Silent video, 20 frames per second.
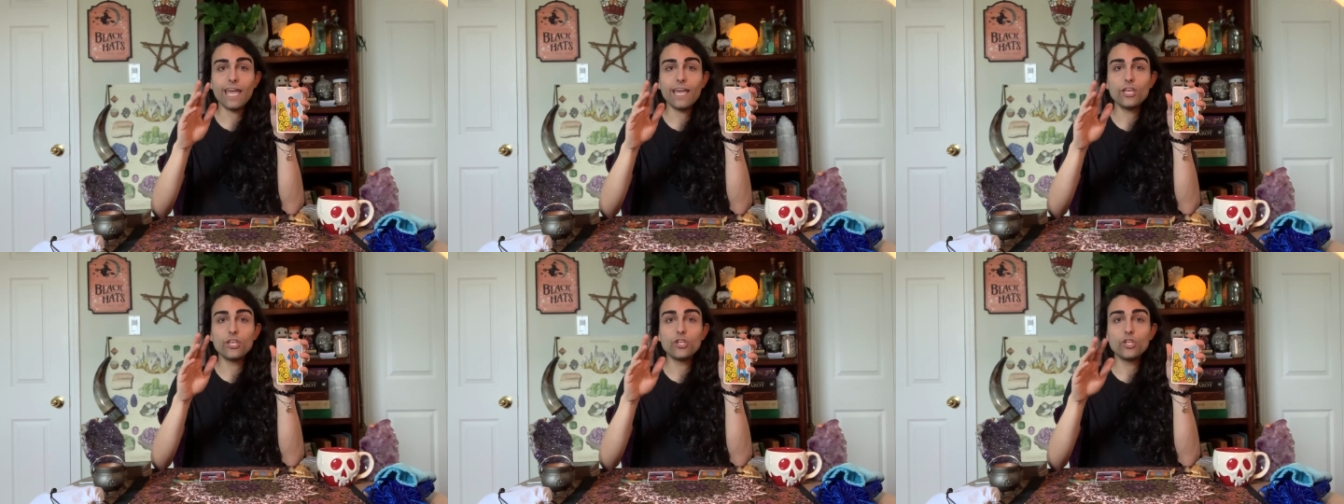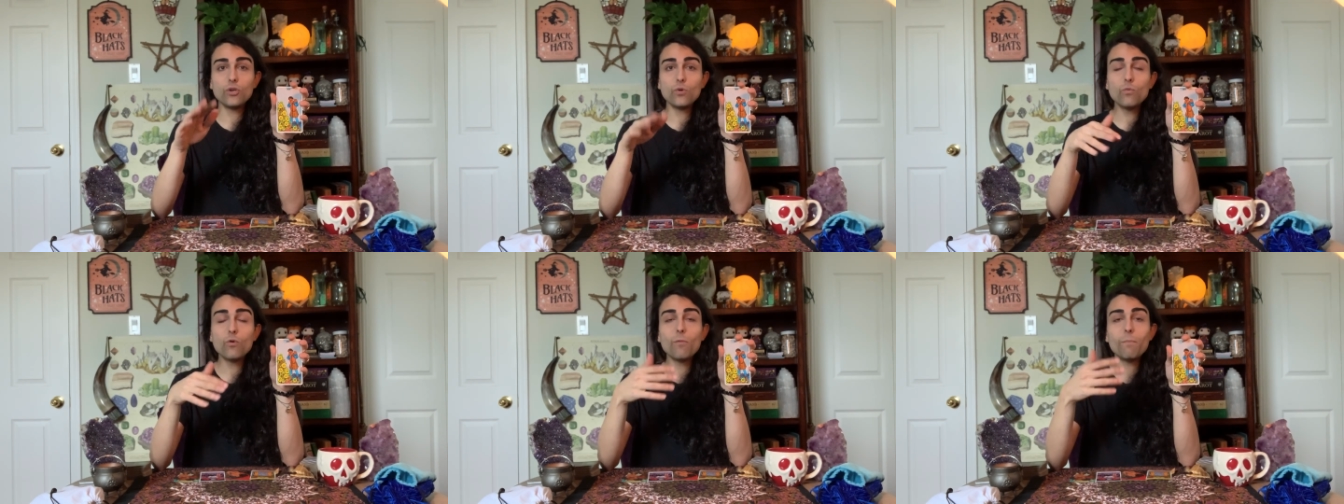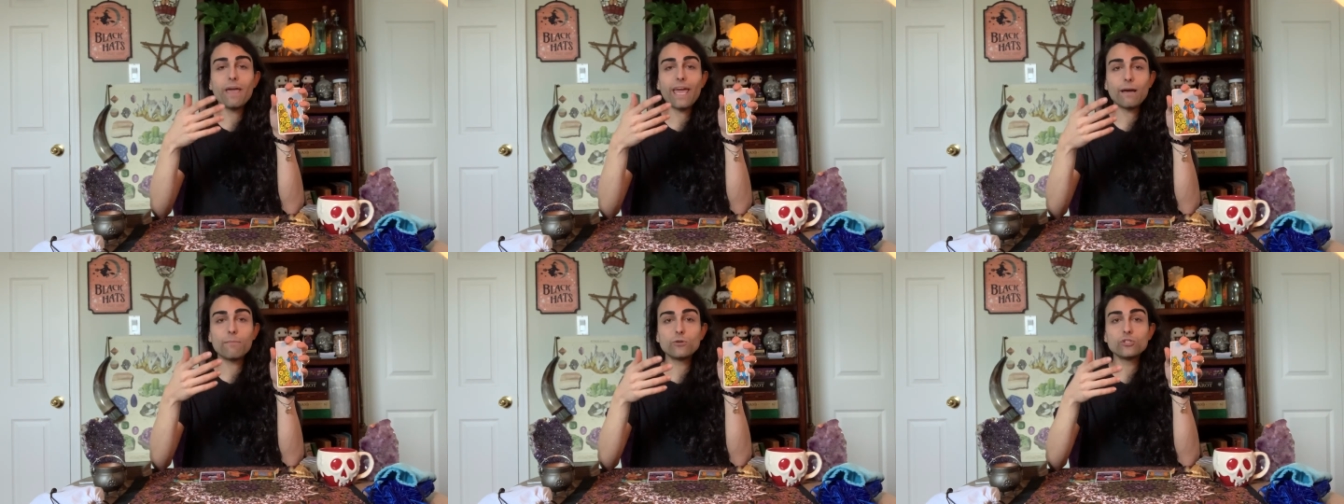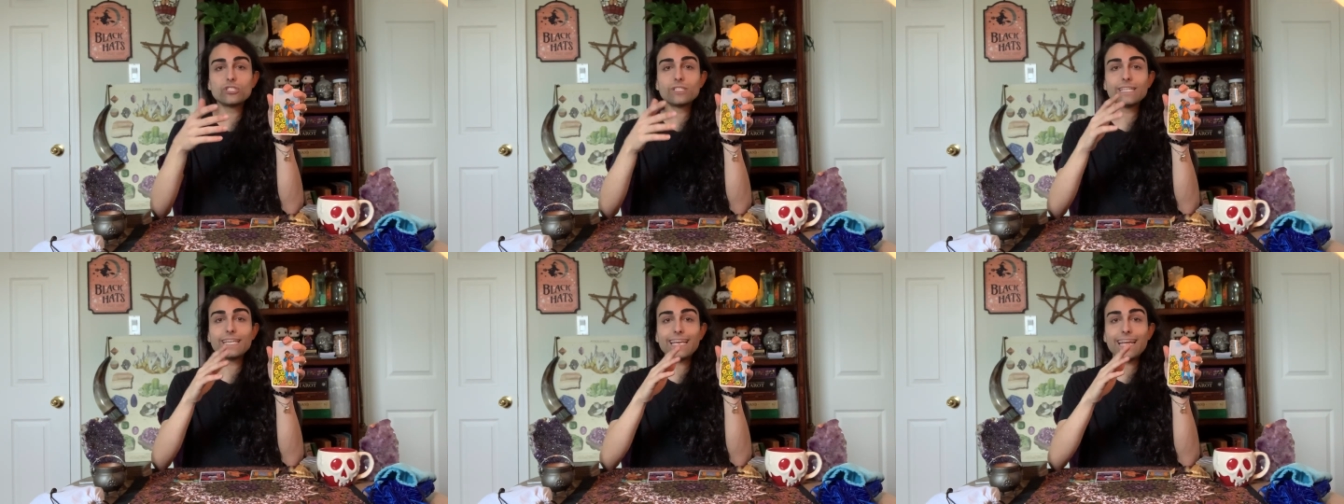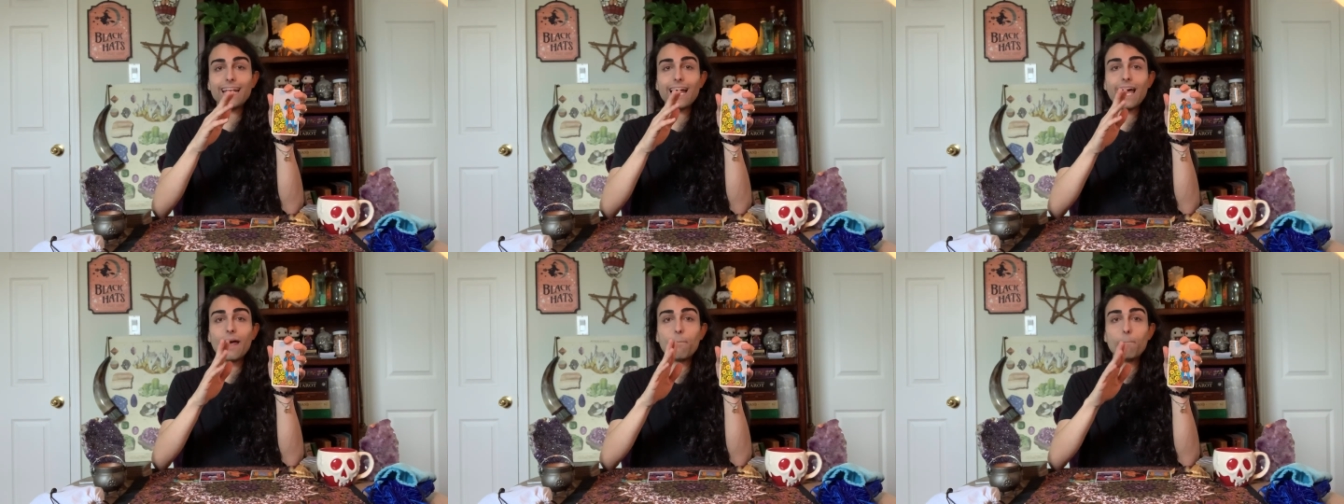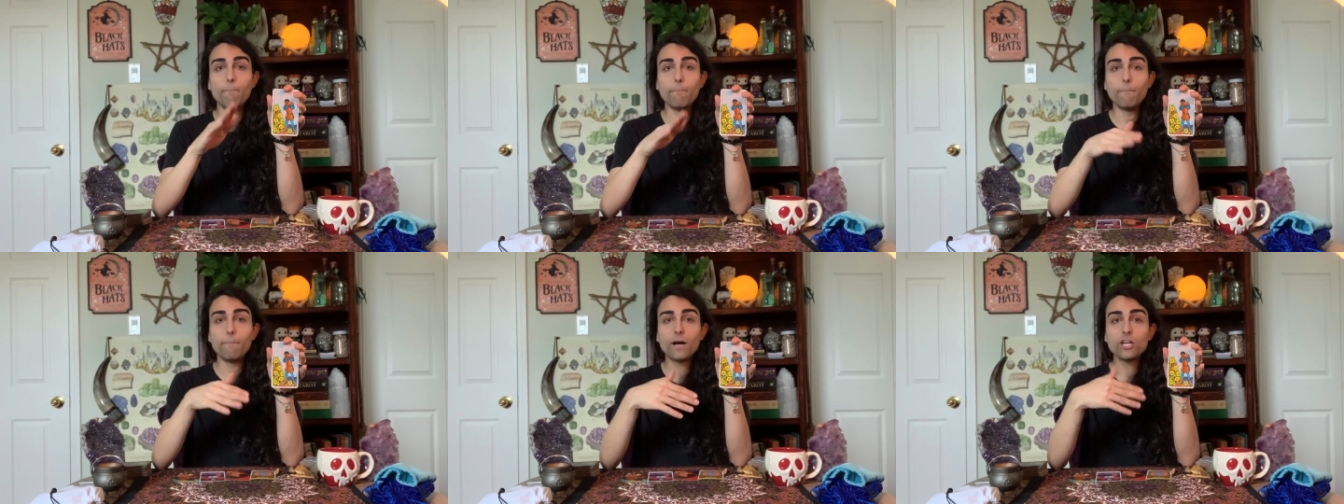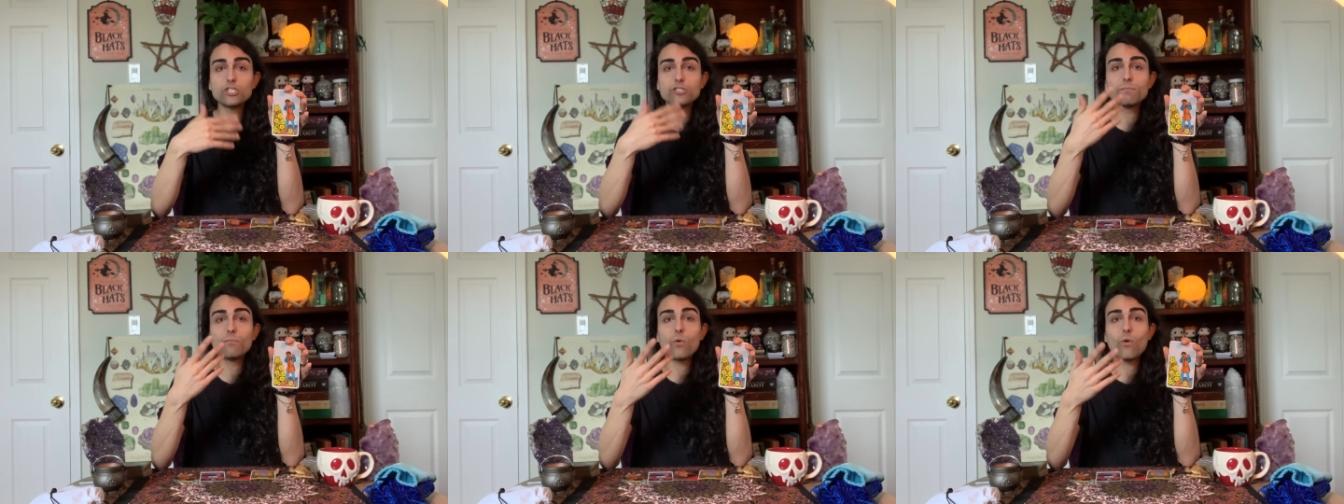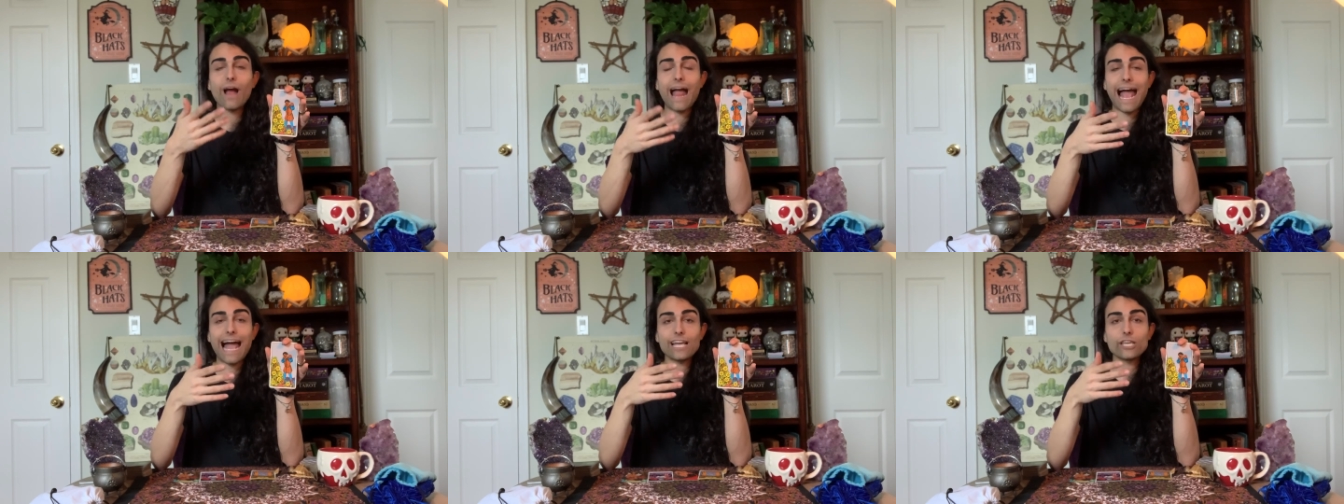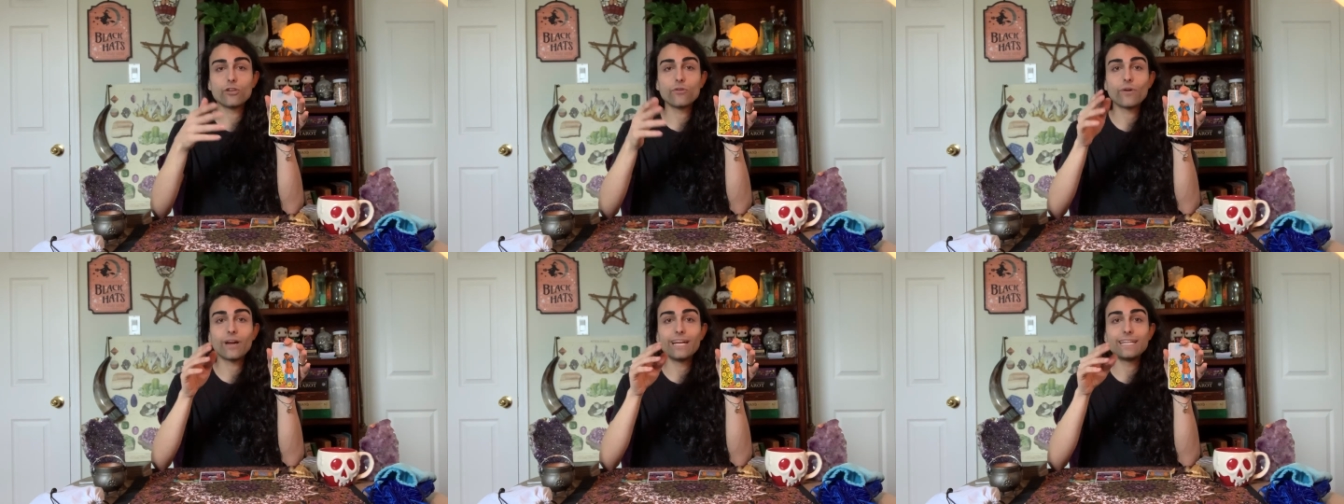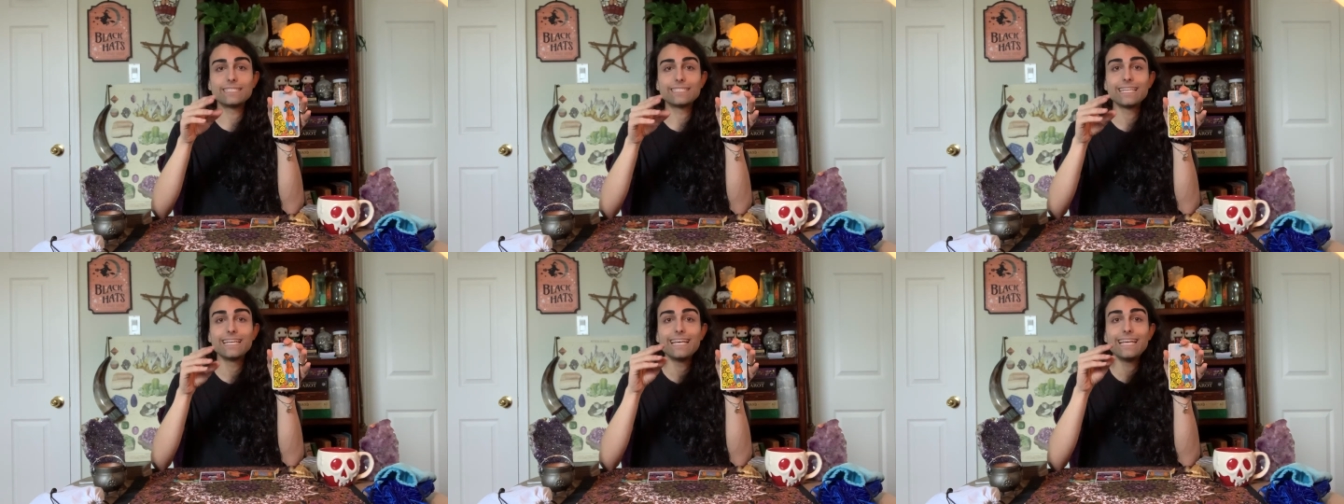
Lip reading: you will be able to get a much more accurate